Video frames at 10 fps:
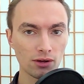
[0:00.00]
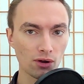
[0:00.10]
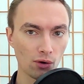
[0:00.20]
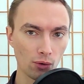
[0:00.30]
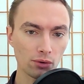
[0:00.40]

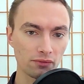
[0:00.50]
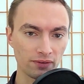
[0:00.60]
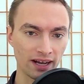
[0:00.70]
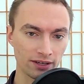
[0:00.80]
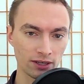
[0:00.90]

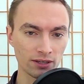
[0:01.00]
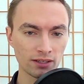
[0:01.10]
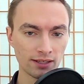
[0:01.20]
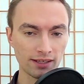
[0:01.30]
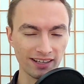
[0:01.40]
horrified her
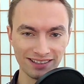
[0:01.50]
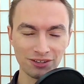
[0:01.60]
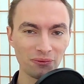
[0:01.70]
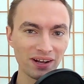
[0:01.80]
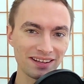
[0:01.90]
in the
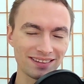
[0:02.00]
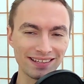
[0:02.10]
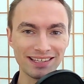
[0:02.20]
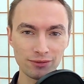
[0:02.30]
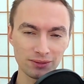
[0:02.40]
way the
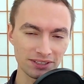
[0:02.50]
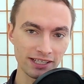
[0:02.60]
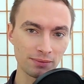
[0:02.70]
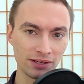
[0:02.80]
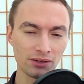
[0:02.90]
evil
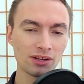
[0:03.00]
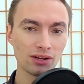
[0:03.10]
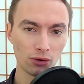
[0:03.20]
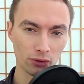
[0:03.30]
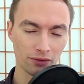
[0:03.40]
demon
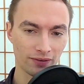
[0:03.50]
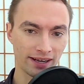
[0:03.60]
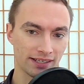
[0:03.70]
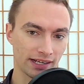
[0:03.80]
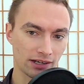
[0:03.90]
horrified
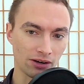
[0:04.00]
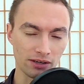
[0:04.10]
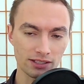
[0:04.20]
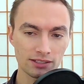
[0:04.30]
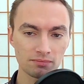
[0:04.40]

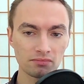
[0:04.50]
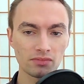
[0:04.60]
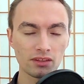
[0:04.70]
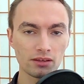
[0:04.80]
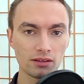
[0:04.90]
Descartes.
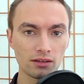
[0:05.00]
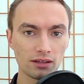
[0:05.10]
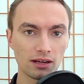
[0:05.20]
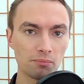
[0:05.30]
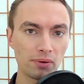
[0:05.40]

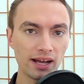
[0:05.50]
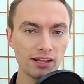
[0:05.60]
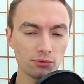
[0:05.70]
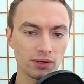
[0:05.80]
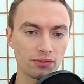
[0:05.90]

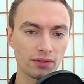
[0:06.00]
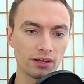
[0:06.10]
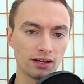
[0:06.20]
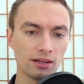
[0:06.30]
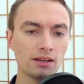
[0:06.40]
Combined with
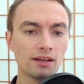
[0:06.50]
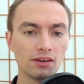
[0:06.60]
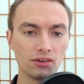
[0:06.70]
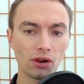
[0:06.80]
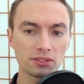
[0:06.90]
a
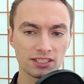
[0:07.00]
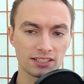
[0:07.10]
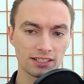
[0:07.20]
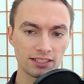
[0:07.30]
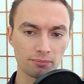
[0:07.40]

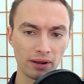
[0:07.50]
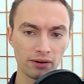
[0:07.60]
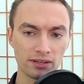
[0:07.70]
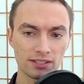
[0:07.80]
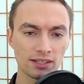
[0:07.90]
narcissistic
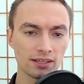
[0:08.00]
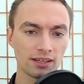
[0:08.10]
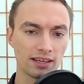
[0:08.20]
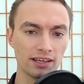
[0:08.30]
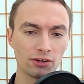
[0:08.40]
parent
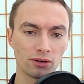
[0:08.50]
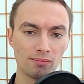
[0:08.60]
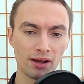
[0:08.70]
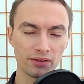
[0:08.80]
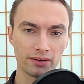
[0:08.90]
in her
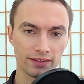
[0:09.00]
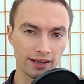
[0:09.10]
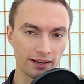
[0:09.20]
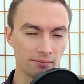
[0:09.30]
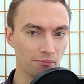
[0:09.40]
mother
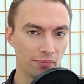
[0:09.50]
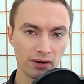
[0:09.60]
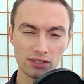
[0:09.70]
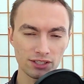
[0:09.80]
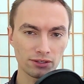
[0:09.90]
that
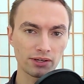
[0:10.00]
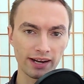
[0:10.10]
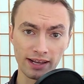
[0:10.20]
embarrassed her at